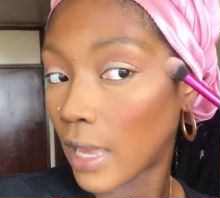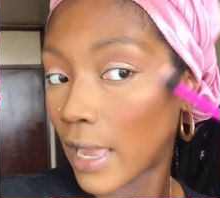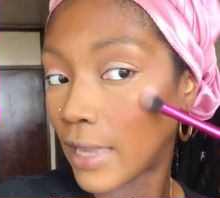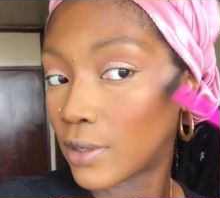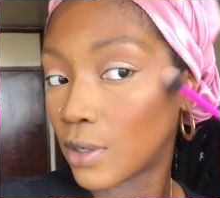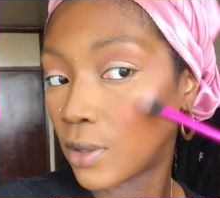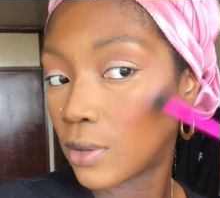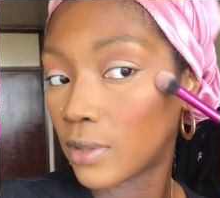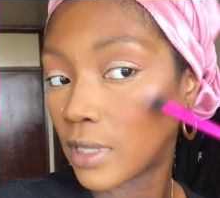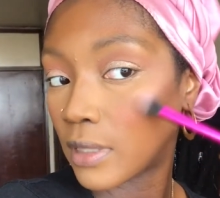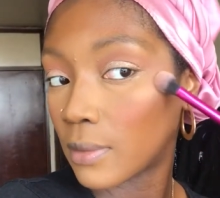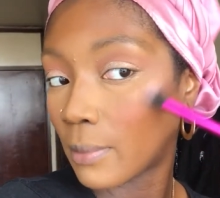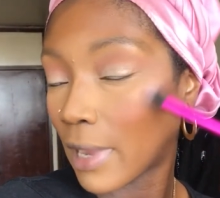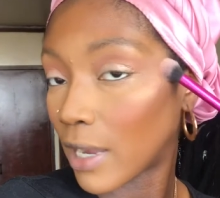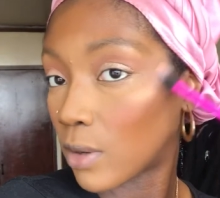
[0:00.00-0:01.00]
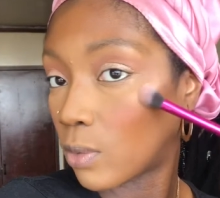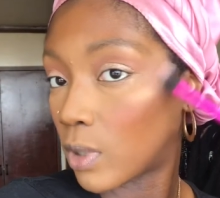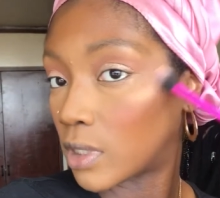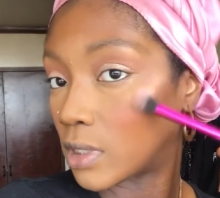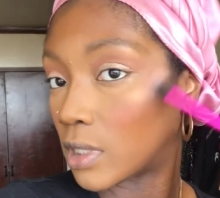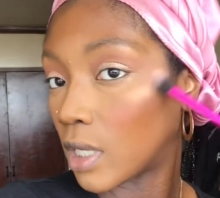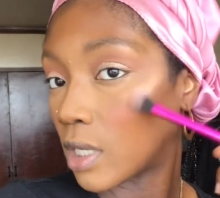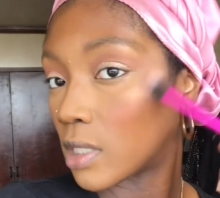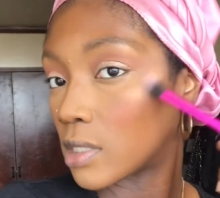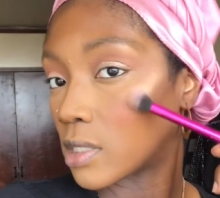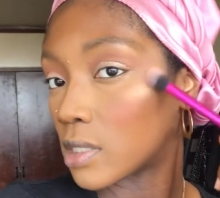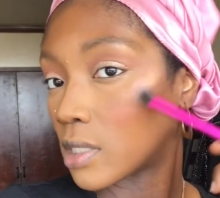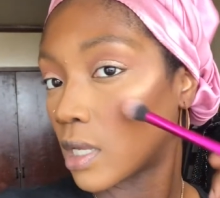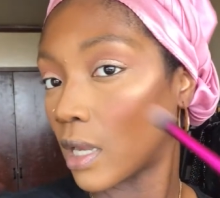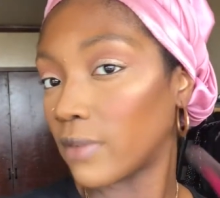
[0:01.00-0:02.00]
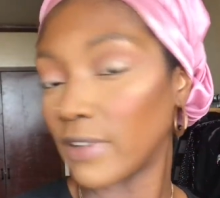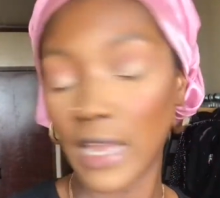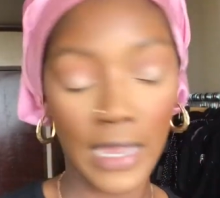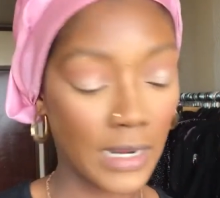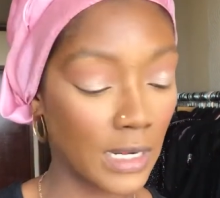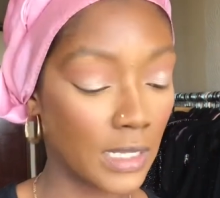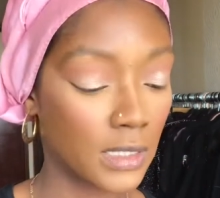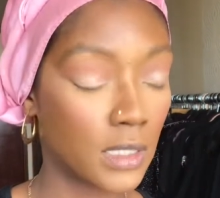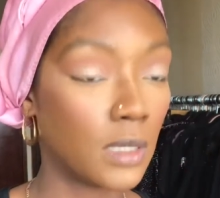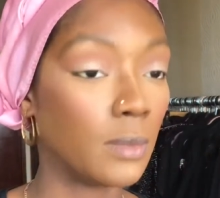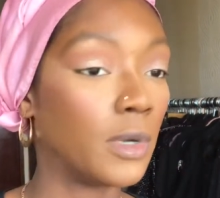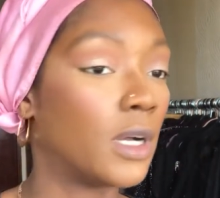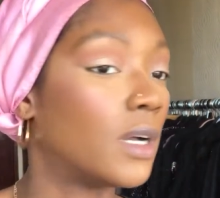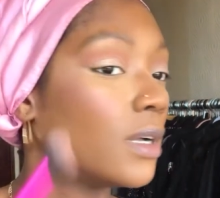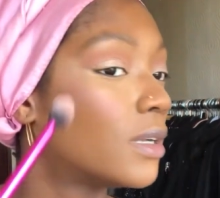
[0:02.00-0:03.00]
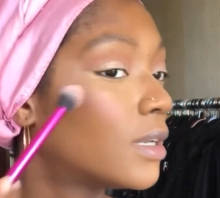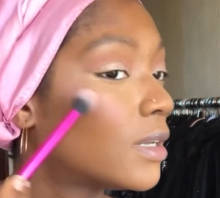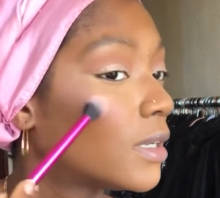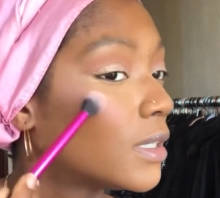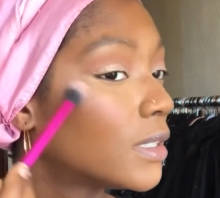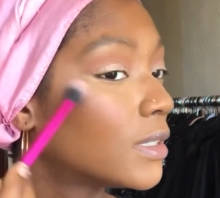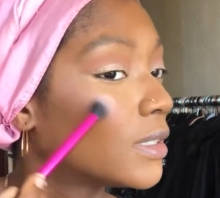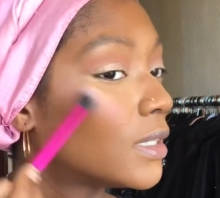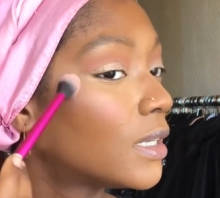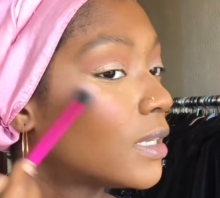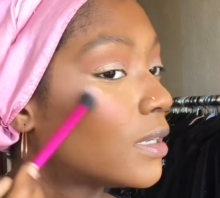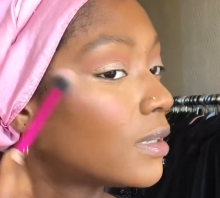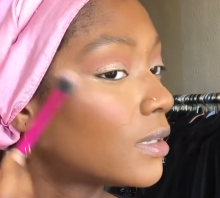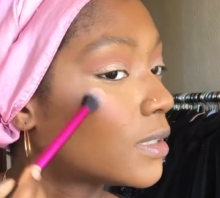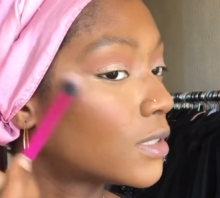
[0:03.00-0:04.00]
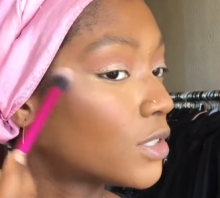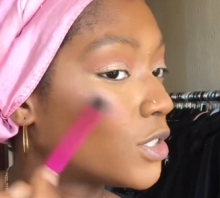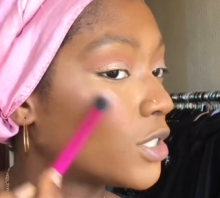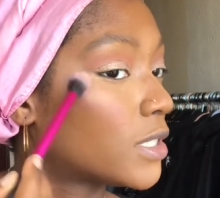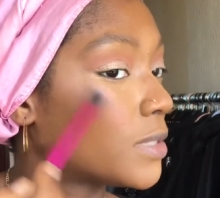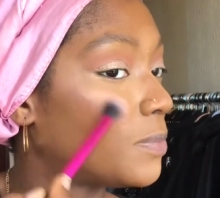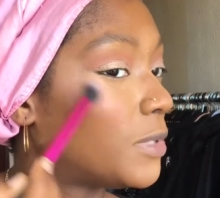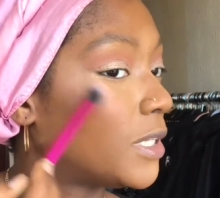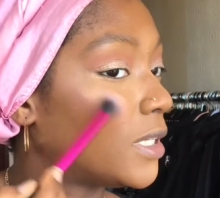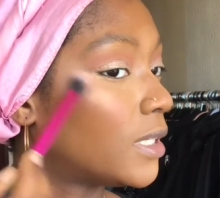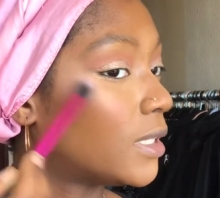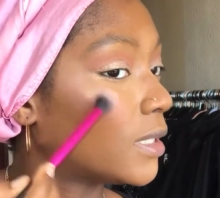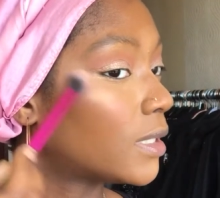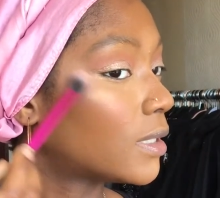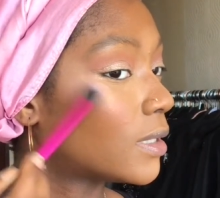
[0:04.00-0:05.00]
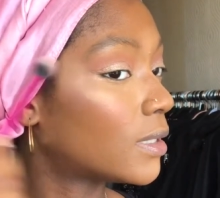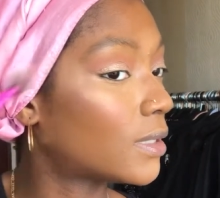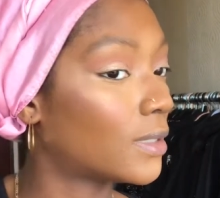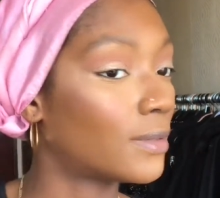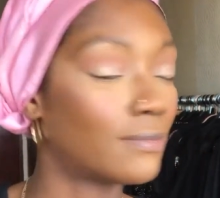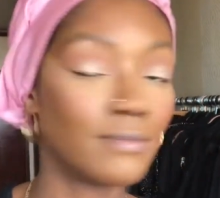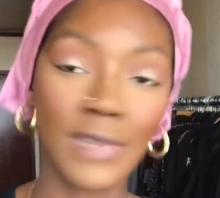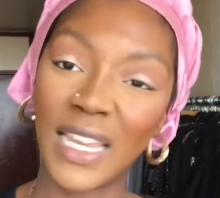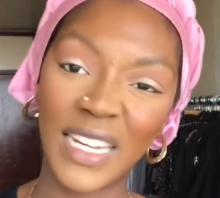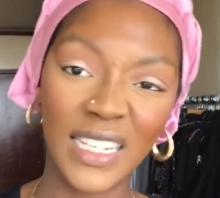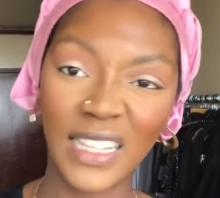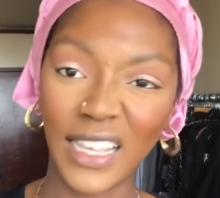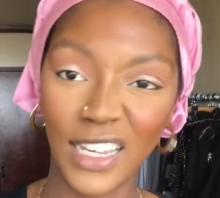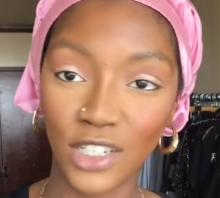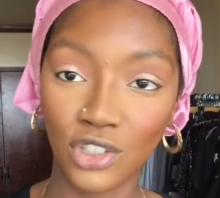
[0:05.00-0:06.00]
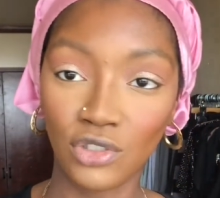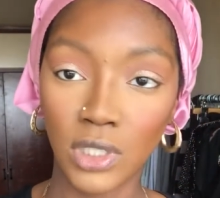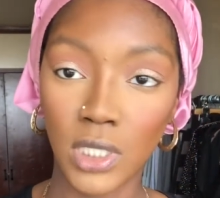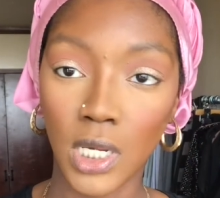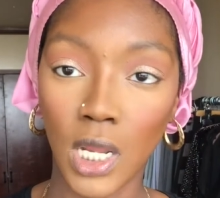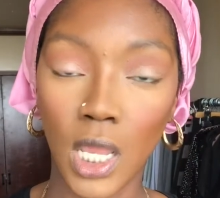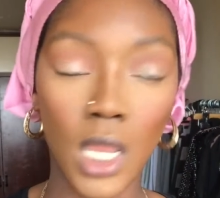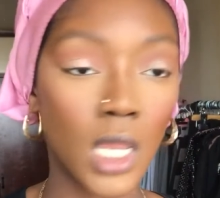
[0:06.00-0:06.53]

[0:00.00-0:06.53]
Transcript: I know that the MAC one does have a highlighter, but let's just be a little extra today.